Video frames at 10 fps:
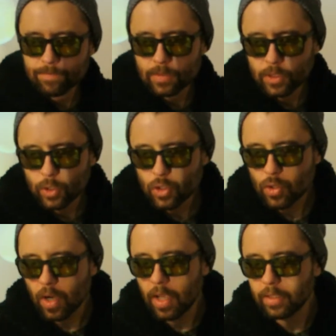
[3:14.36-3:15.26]
you're
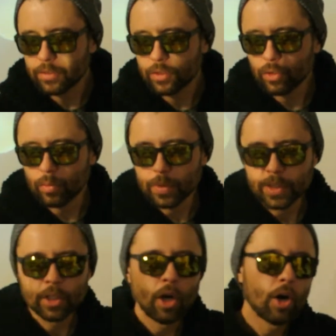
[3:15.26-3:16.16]
trying to
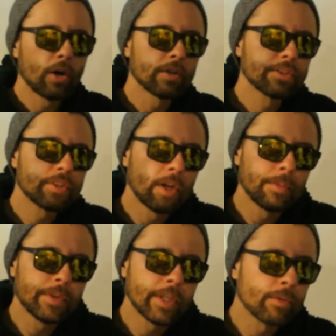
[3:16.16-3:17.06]
recall
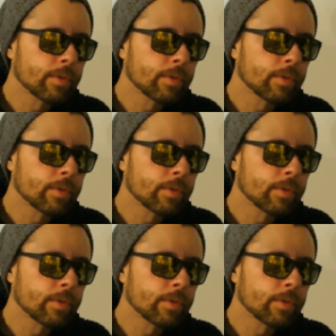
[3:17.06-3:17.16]
something,